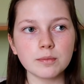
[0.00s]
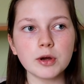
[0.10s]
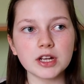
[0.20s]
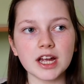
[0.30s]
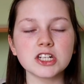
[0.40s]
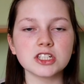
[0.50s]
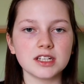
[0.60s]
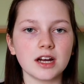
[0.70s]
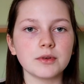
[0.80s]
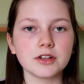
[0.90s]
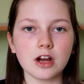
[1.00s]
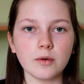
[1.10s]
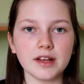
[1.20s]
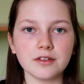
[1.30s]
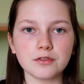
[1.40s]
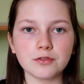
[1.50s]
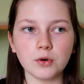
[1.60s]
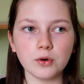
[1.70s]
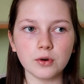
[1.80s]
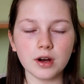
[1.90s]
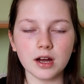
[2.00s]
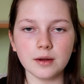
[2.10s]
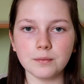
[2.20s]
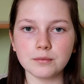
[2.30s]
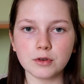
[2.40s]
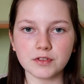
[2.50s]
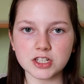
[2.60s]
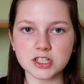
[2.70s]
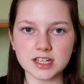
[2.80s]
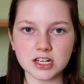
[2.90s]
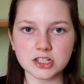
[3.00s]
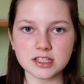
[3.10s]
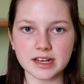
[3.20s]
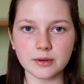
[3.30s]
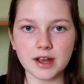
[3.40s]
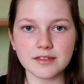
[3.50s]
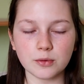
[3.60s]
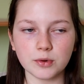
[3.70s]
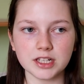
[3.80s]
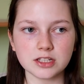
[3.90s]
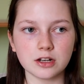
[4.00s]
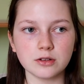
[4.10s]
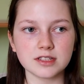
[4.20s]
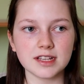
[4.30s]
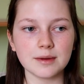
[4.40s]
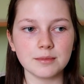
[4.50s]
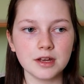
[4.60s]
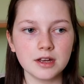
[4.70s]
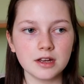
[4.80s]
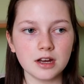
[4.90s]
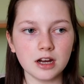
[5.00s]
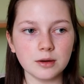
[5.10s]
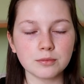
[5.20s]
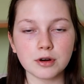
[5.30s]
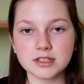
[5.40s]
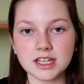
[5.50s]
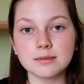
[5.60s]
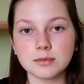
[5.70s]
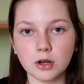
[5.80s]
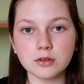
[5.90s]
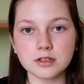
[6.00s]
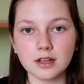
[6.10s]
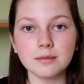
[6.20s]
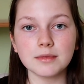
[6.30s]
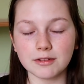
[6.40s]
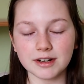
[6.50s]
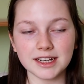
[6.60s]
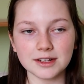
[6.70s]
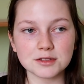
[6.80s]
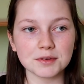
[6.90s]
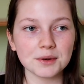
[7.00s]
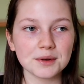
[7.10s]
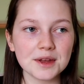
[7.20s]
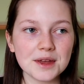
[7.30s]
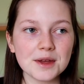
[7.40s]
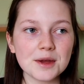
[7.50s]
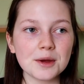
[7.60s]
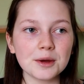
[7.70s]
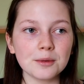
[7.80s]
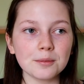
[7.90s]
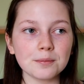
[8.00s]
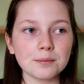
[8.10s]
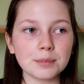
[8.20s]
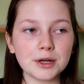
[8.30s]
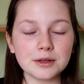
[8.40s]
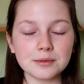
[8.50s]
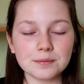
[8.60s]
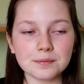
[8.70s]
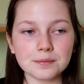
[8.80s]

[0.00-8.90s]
but occasionally I would go in for revision sessions anyway if I wanted to go to them. Pro tip, go to them, they're really useful. But